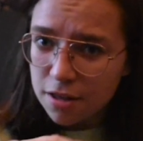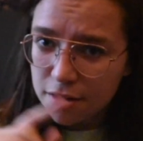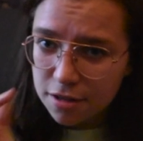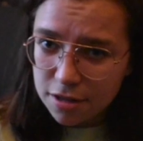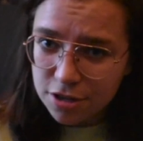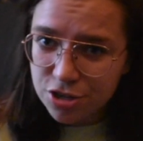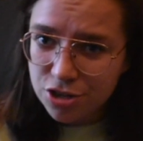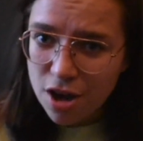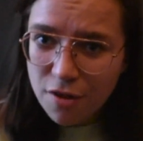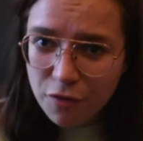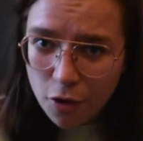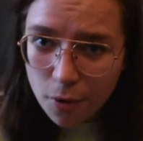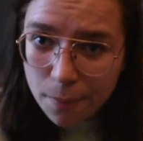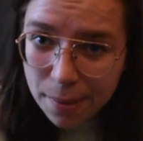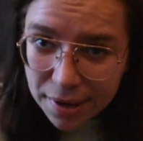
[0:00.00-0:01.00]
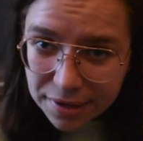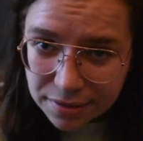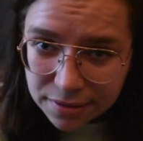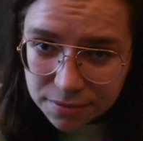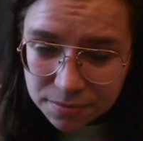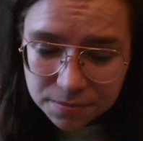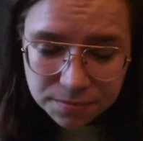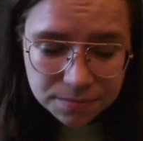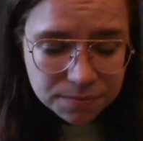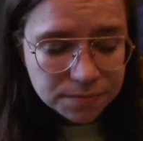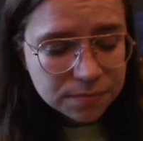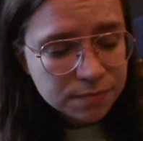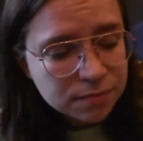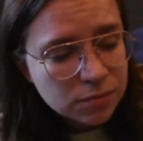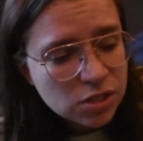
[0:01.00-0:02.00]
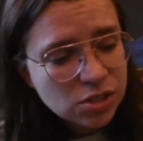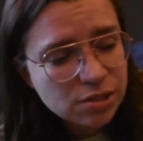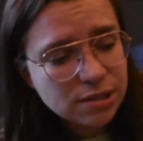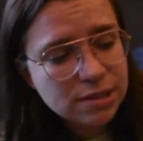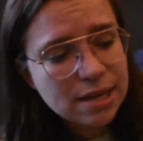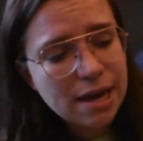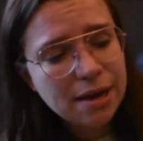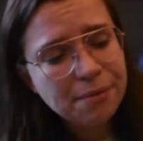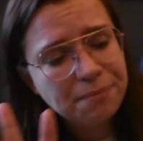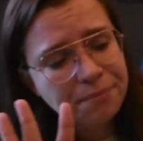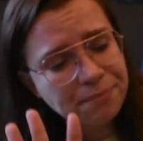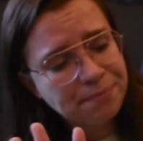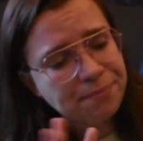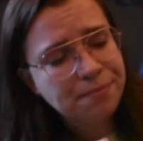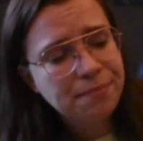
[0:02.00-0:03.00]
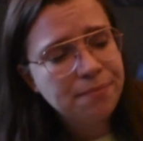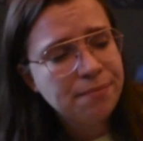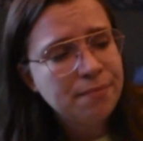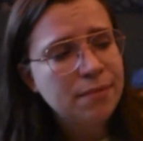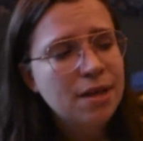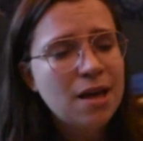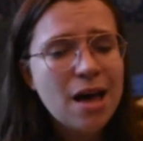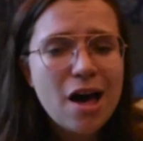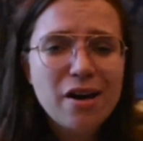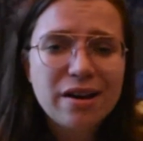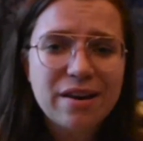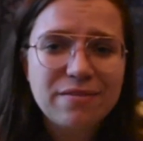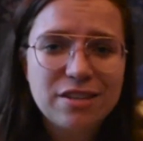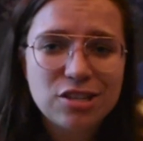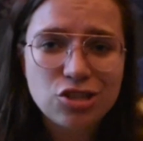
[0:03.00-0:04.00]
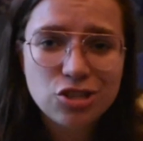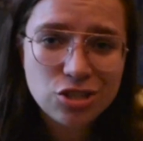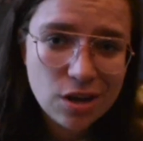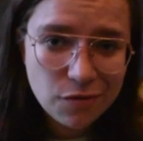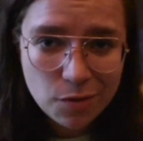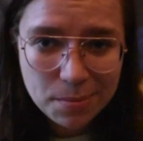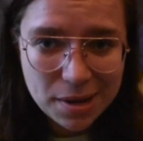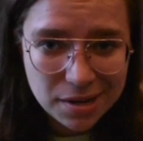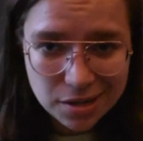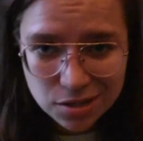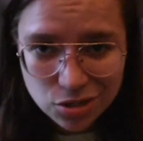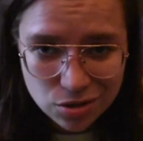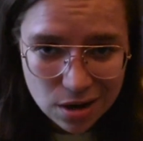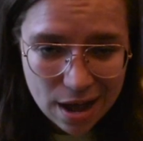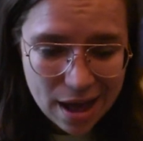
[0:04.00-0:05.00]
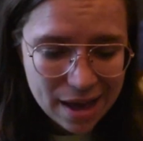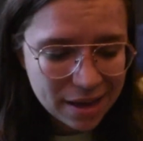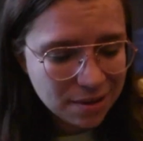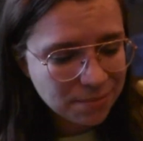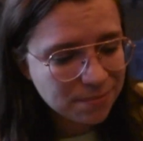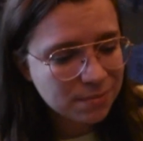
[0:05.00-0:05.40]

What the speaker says: the shuffle button. So you say, I'll give this shuffle button a try.